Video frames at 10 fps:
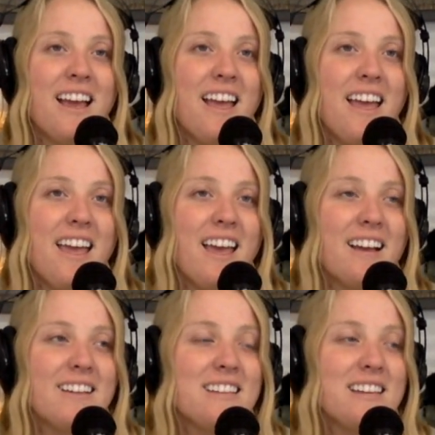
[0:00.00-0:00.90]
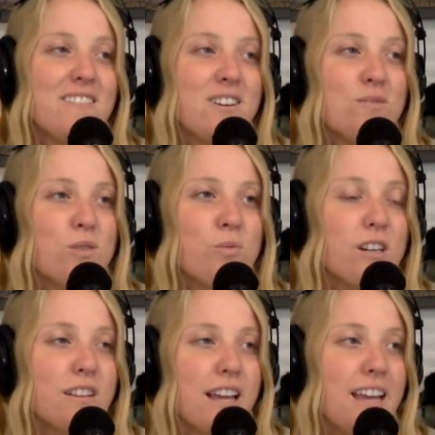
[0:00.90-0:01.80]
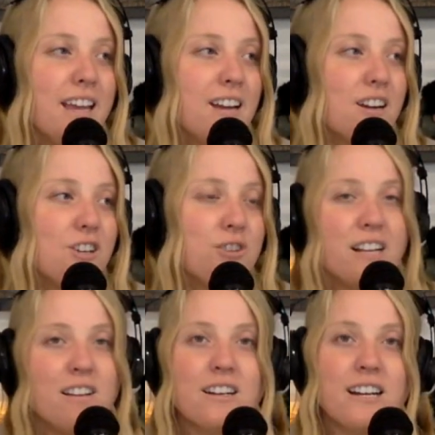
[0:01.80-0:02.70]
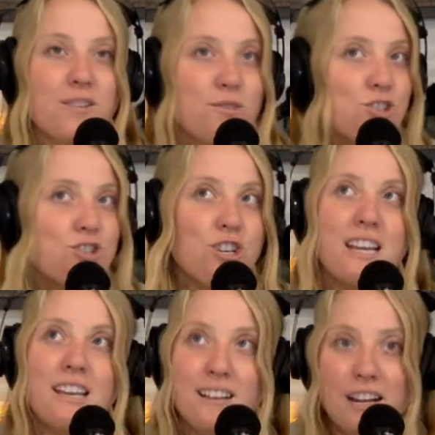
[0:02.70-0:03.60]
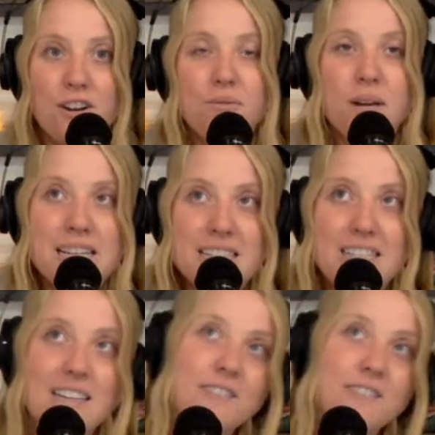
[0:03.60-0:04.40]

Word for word: And even when we were laying in our trailer and it was shaking like crazy,